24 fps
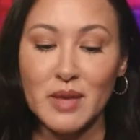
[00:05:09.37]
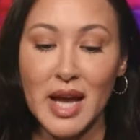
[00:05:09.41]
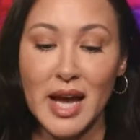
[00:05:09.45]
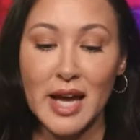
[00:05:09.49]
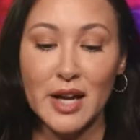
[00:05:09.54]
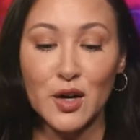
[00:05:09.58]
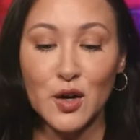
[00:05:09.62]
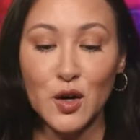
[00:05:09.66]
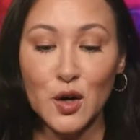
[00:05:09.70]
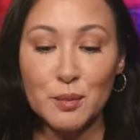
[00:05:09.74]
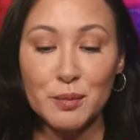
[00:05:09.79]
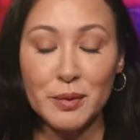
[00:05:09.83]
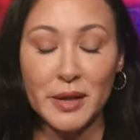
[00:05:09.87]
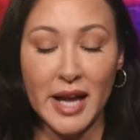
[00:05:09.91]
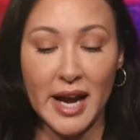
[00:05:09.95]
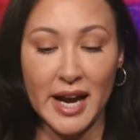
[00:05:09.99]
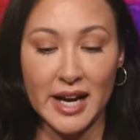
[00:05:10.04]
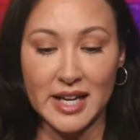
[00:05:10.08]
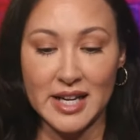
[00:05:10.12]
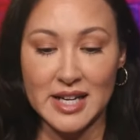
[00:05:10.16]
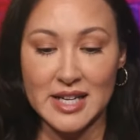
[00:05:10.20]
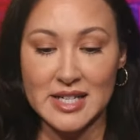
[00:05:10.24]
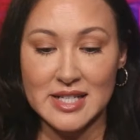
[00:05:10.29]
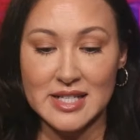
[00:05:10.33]
And her
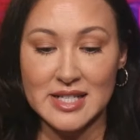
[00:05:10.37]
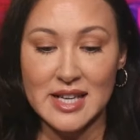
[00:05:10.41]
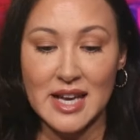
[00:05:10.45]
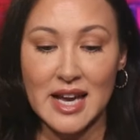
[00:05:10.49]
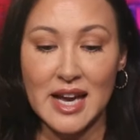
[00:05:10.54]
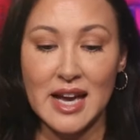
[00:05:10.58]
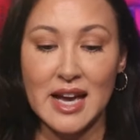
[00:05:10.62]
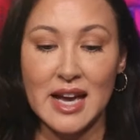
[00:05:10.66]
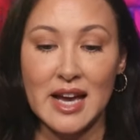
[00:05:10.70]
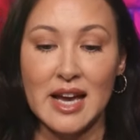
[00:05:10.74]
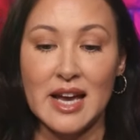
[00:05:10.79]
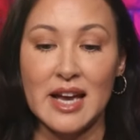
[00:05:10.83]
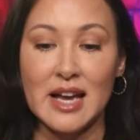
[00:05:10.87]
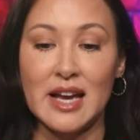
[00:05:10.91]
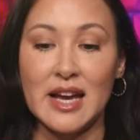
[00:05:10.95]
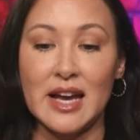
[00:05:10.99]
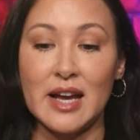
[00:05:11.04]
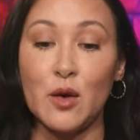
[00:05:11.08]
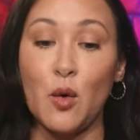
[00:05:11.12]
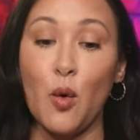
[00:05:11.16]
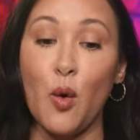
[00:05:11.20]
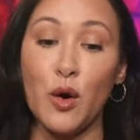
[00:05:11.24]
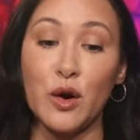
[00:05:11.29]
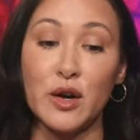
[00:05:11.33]
plan is,
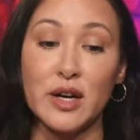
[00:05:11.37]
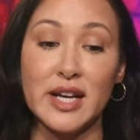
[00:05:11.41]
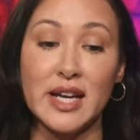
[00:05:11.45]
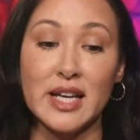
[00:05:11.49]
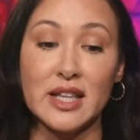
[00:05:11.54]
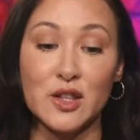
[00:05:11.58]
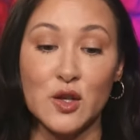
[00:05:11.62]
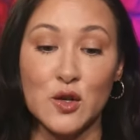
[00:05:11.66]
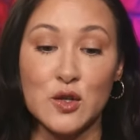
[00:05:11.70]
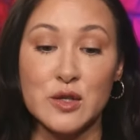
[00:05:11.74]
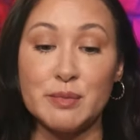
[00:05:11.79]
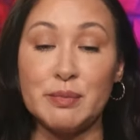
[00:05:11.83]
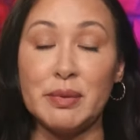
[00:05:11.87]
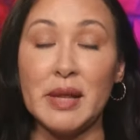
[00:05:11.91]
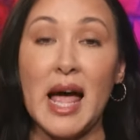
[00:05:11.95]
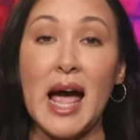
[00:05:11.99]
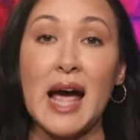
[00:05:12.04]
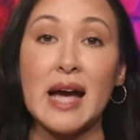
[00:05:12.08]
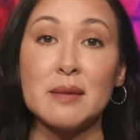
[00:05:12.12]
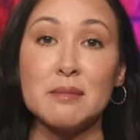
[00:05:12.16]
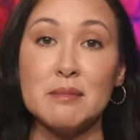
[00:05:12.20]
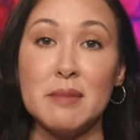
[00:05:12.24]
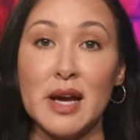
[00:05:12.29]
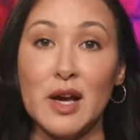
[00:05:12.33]
in order to get those
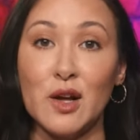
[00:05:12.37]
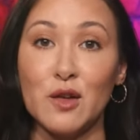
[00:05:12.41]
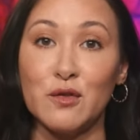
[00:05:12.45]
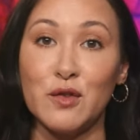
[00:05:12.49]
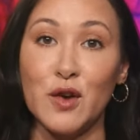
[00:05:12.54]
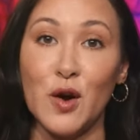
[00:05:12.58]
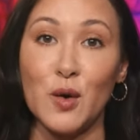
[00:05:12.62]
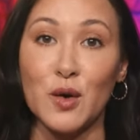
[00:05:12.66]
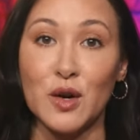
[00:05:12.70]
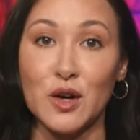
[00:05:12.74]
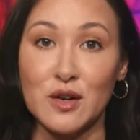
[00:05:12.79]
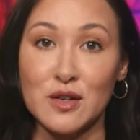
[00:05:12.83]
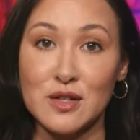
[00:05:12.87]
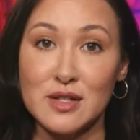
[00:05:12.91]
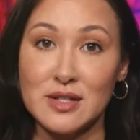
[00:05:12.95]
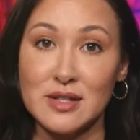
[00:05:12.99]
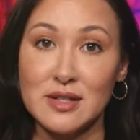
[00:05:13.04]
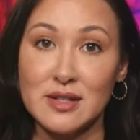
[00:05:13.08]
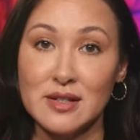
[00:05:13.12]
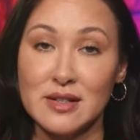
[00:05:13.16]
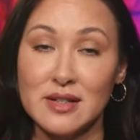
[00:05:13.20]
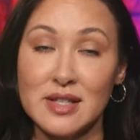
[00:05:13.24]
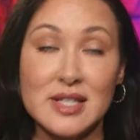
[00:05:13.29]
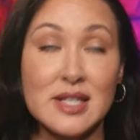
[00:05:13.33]
black male voters,
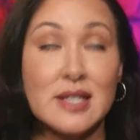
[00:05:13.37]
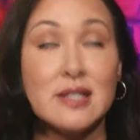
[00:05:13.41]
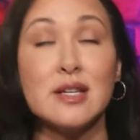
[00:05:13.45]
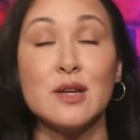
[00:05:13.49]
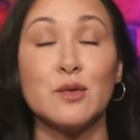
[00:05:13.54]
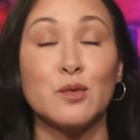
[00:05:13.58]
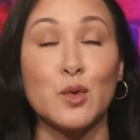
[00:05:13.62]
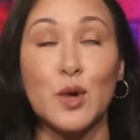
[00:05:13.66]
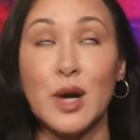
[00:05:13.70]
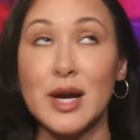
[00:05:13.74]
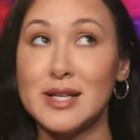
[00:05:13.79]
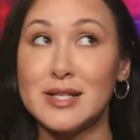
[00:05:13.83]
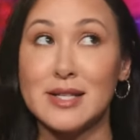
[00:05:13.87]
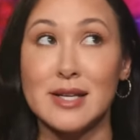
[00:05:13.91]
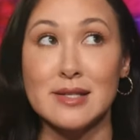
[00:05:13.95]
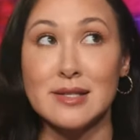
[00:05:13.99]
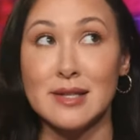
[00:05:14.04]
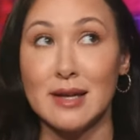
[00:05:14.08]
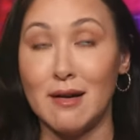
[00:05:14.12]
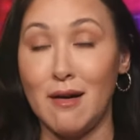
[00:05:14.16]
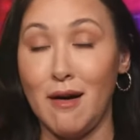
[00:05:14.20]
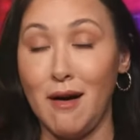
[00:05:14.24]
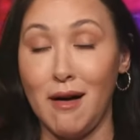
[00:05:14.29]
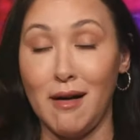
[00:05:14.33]
this isn't
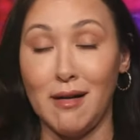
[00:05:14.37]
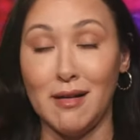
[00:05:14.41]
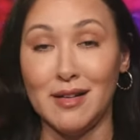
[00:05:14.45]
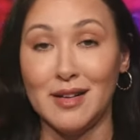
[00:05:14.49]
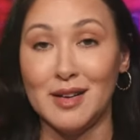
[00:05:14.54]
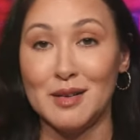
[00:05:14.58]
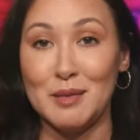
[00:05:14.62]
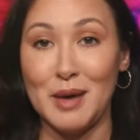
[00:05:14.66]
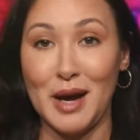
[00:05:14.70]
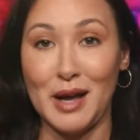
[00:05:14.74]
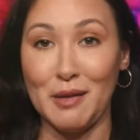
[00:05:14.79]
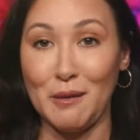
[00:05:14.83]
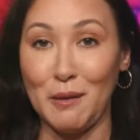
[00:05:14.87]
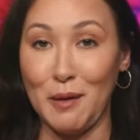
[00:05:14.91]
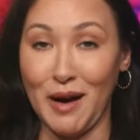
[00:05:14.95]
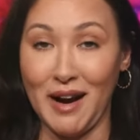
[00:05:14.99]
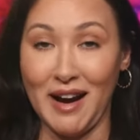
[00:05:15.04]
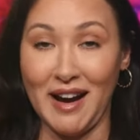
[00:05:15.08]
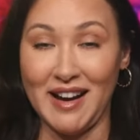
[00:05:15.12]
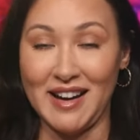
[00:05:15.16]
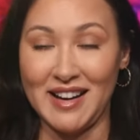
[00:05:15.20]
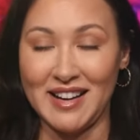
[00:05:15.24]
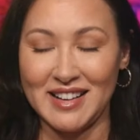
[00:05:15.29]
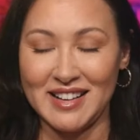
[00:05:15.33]
racist at all, by the
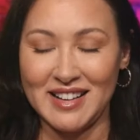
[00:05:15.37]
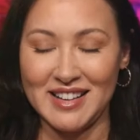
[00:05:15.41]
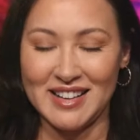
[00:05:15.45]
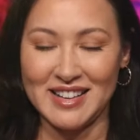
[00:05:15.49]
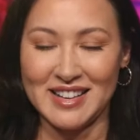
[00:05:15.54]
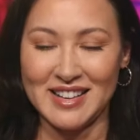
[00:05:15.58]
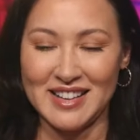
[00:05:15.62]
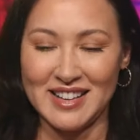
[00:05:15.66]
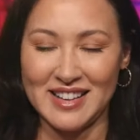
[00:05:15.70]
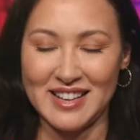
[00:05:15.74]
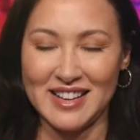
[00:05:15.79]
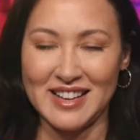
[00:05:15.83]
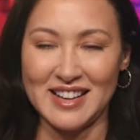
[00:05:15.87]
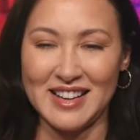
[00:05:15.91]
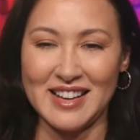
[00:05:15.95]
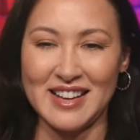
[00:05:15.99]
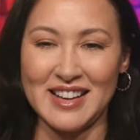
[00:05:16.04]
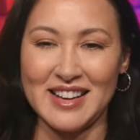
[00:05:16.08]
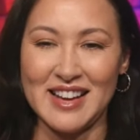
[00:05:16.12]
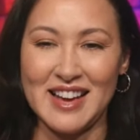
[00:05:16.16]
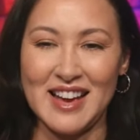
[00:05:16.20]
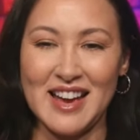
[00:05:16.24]
way.